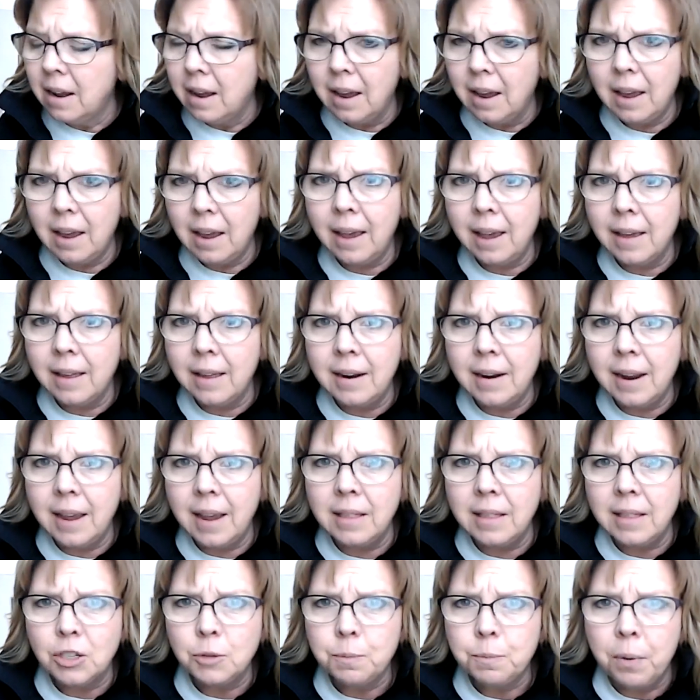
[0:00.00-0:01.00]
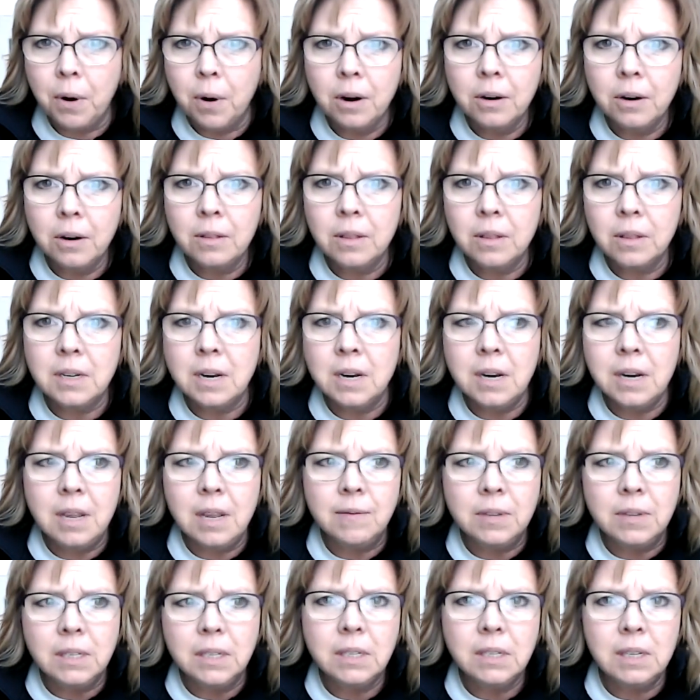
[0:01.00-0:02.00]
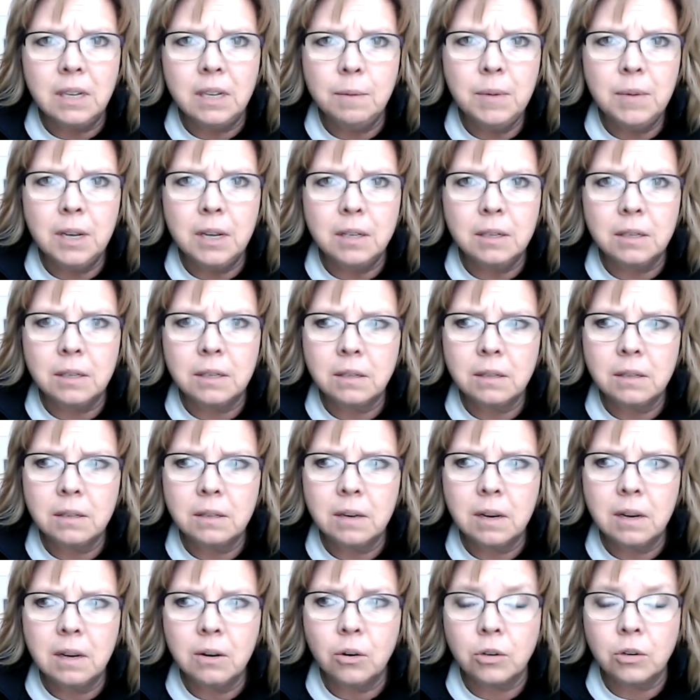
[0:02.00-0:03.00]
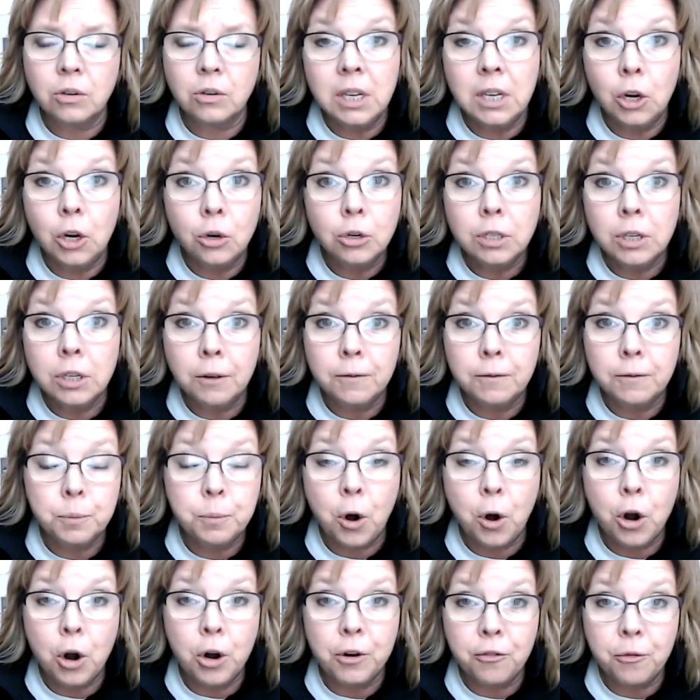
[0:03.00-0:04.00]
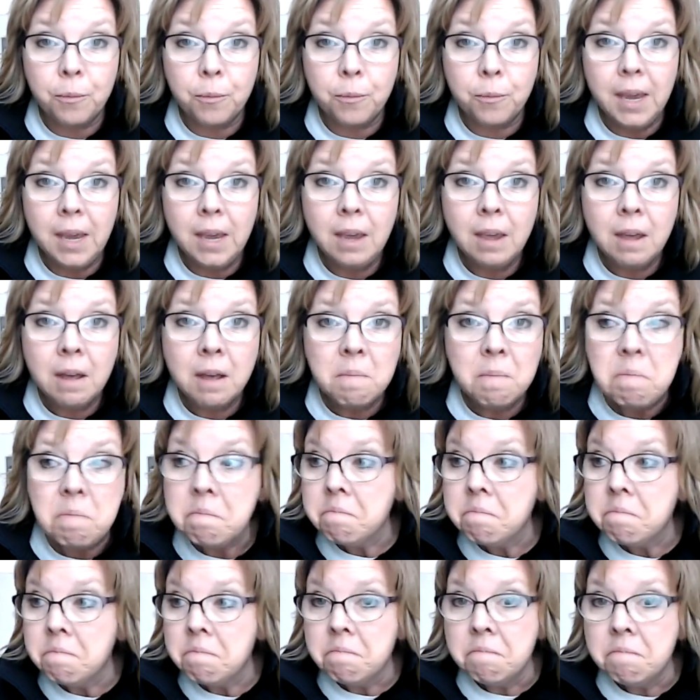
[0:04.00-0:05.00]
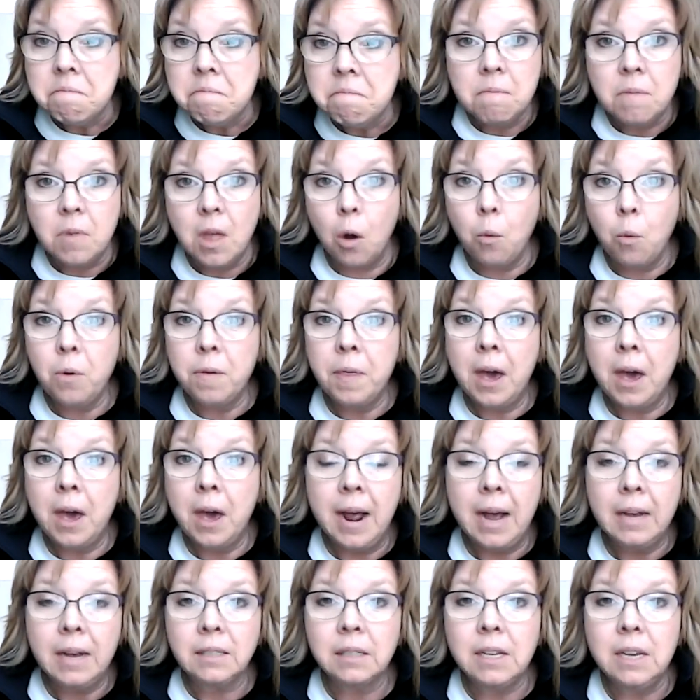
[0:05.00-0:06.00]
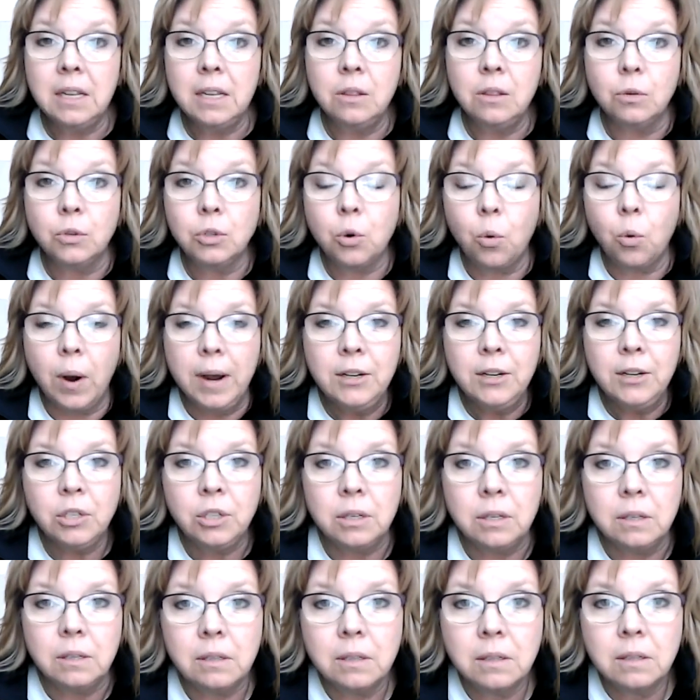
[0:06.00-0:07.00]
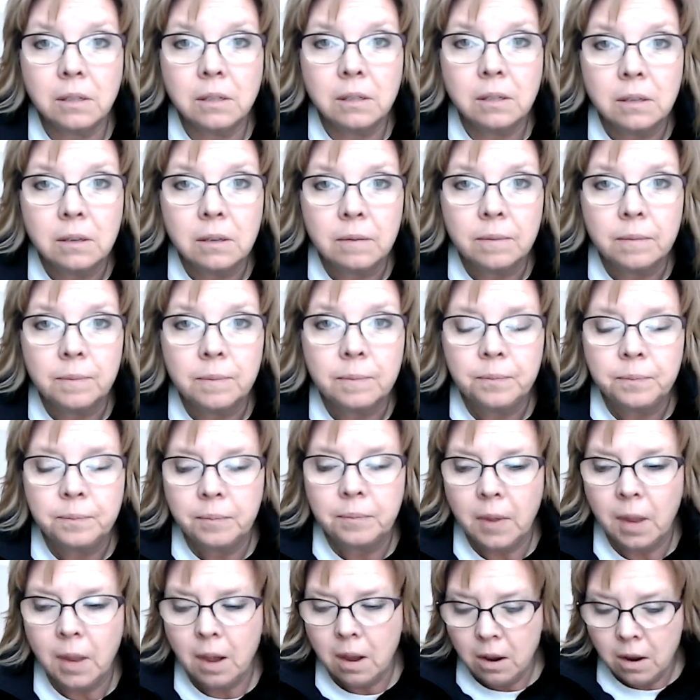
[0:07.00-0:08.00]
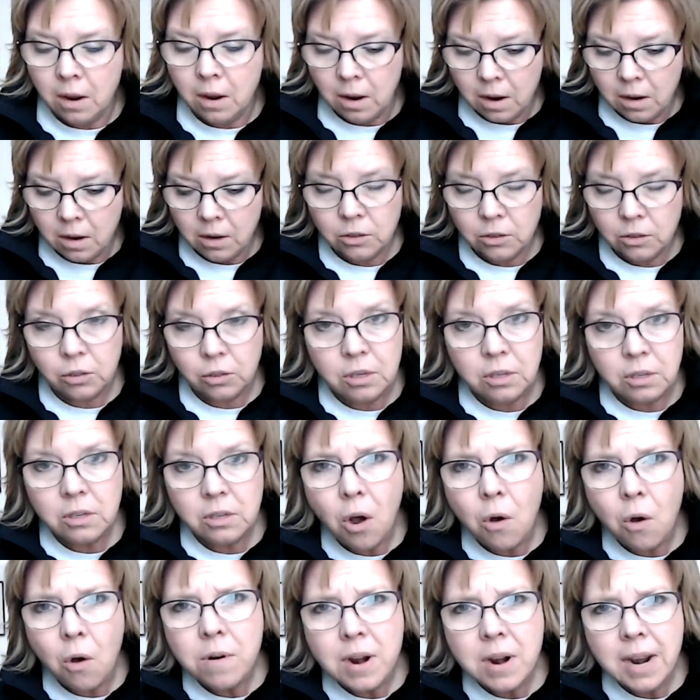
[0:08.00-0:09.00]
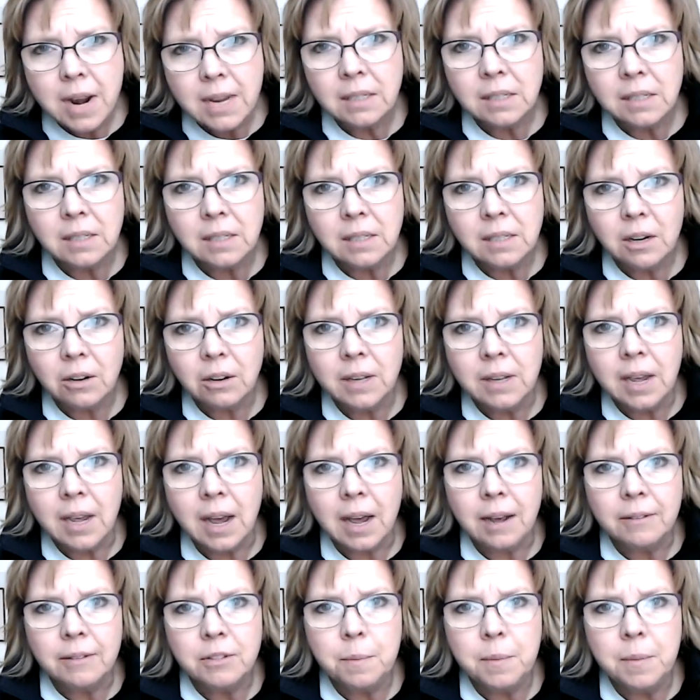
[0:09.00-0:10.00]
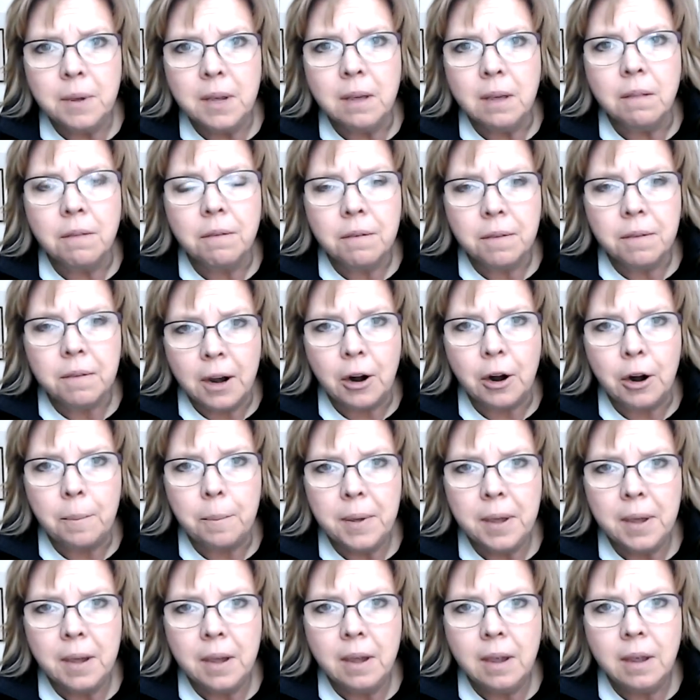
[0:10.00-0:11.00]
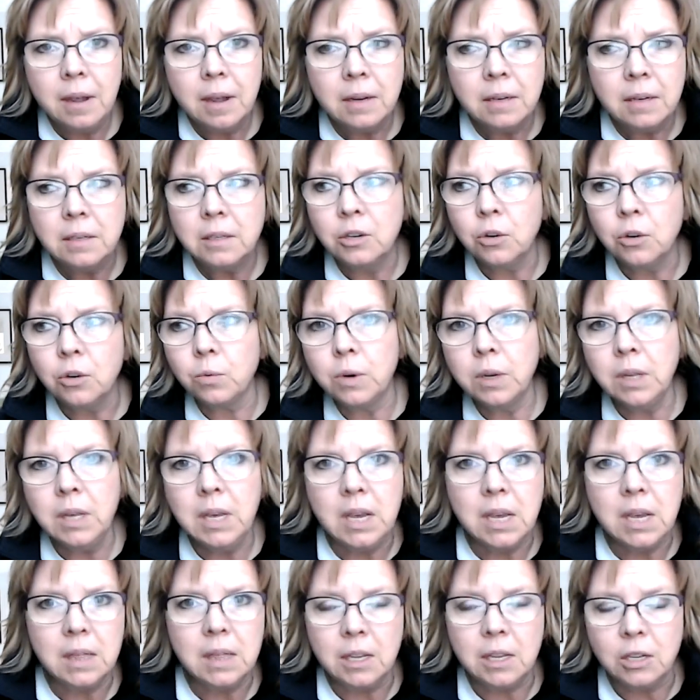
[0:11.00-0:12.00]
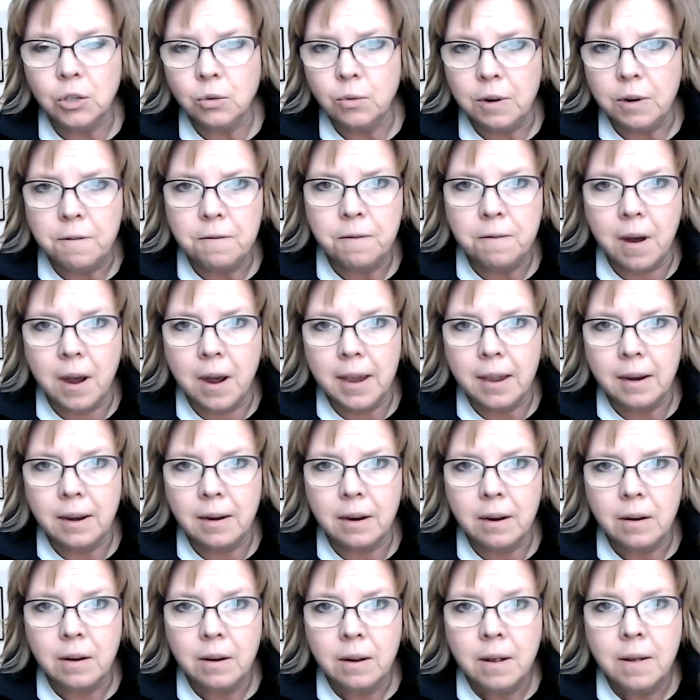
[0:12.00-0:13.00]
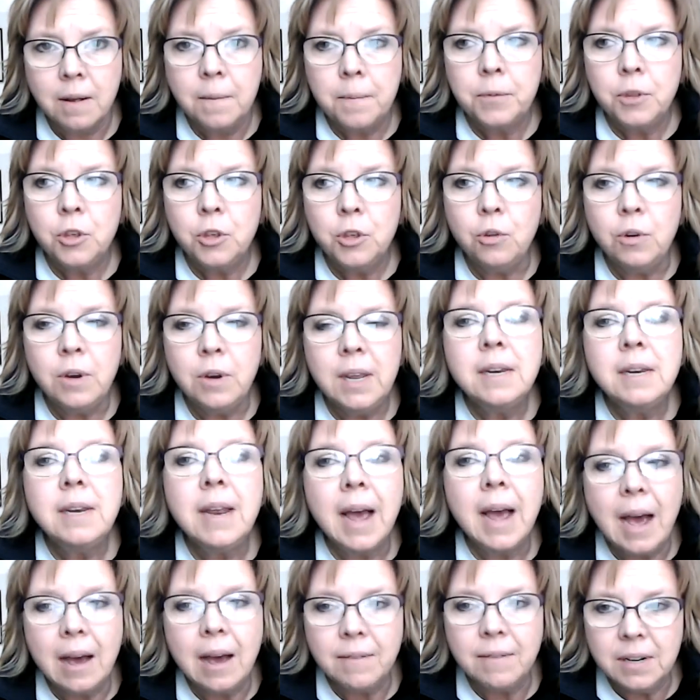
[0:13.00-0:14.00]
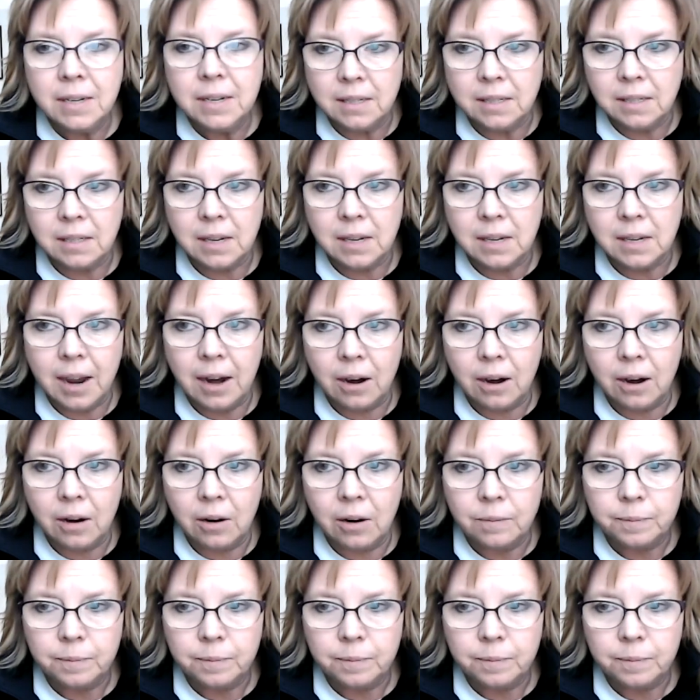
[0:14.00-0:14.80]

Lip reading: and this part that didn't even see me as, or see herself as part of me, not without asking those questions. So you don't necessarily have to be in therapy to really get this refined. You need to have a desire.